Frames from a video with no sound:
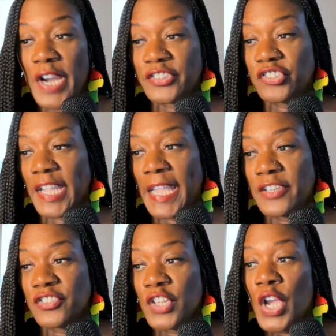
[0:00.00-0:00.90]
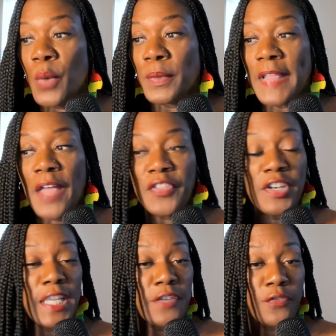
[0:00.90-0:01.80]
exchanged without the
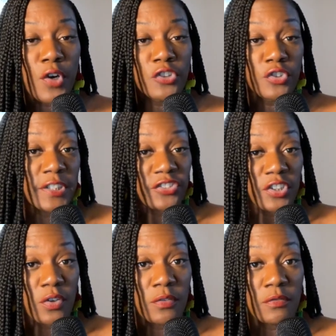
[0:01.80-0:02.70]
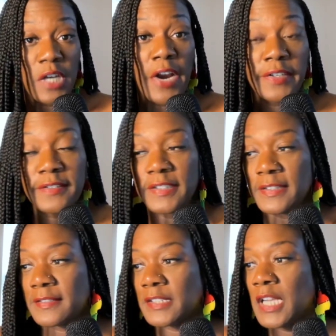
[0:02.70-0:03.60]
need for traditional
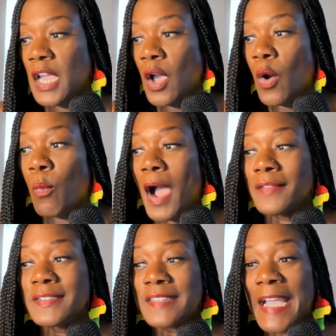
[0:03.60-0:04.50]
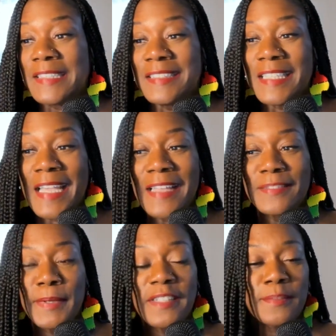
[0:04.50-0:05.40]
currencies. While this idea has
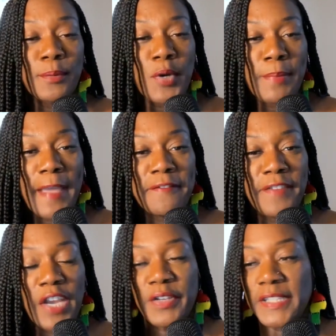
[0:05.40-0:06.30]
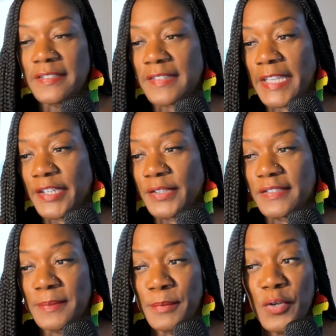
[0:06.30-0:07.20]
been explored by various thinkers
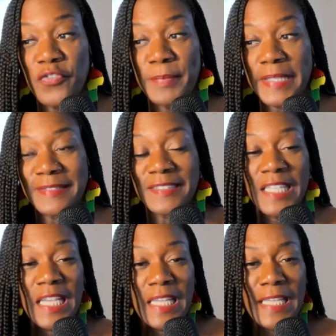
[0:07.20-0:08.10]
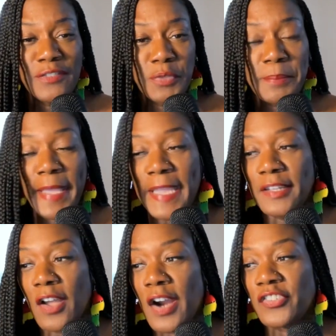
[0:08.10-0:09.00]
and movements, it's remained
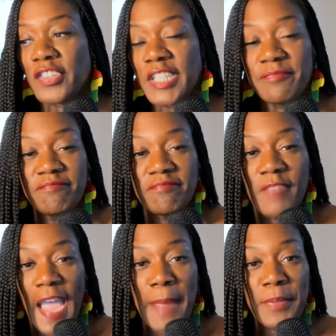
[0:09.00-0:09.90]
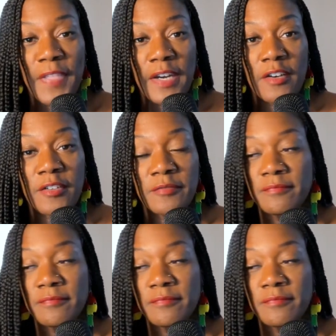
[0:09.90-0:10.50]
largely hypothetical